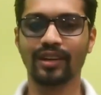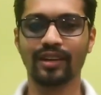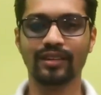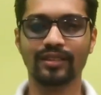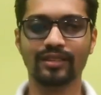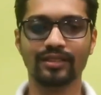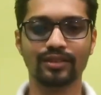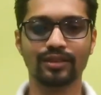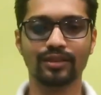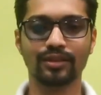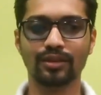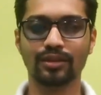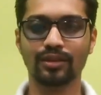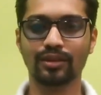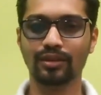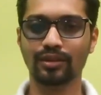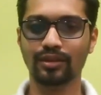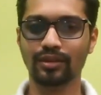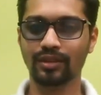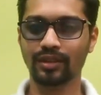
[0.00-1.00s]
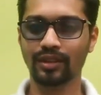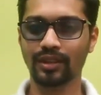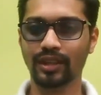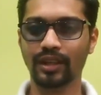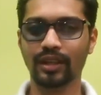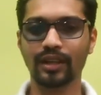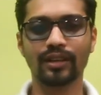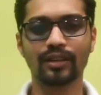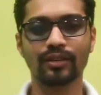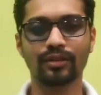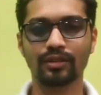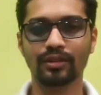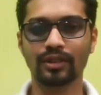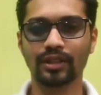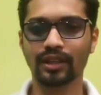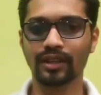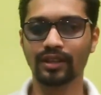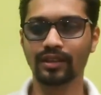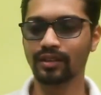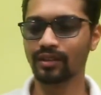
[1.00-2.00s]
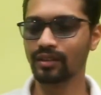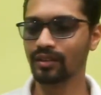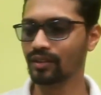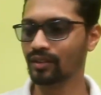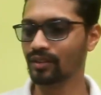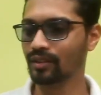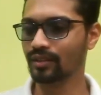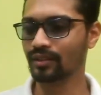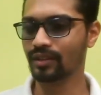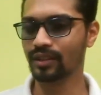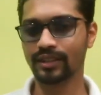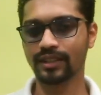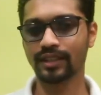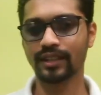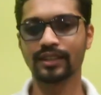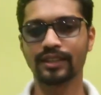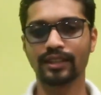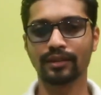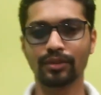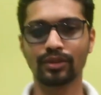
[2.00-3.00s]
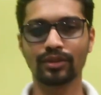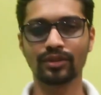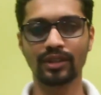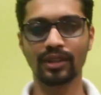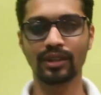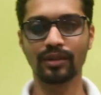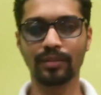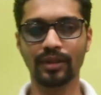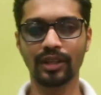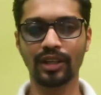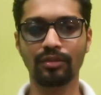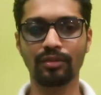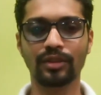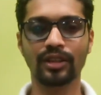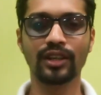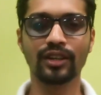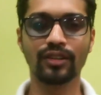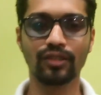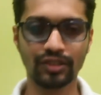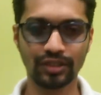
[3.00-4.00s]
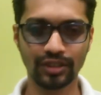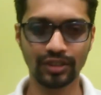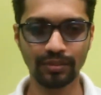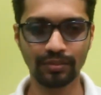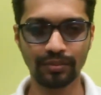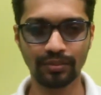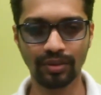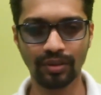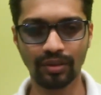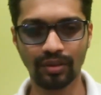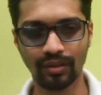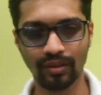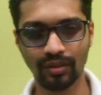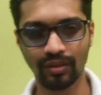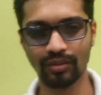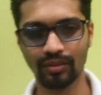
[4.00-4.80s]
okay so here we can uh, discuss about the preliminary concept